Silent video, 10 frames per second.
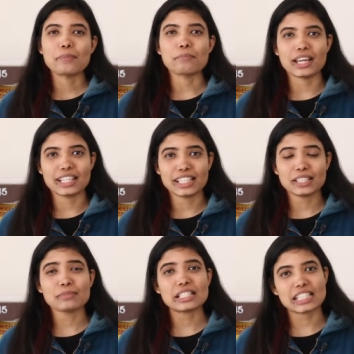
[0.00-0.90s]
My
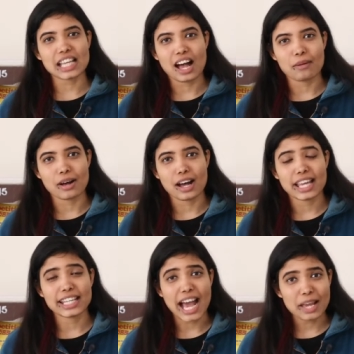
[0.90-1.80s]
name is Abha
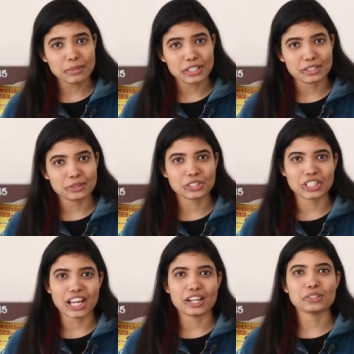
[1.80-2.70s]
and I'm here to
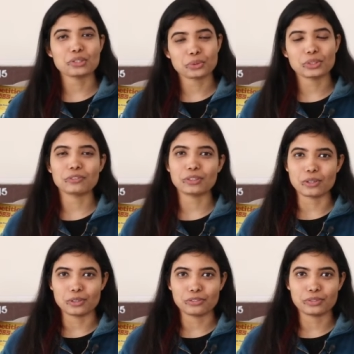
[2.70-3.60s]
share a story with
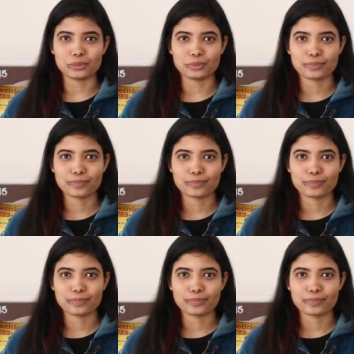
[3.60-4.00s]
all of you.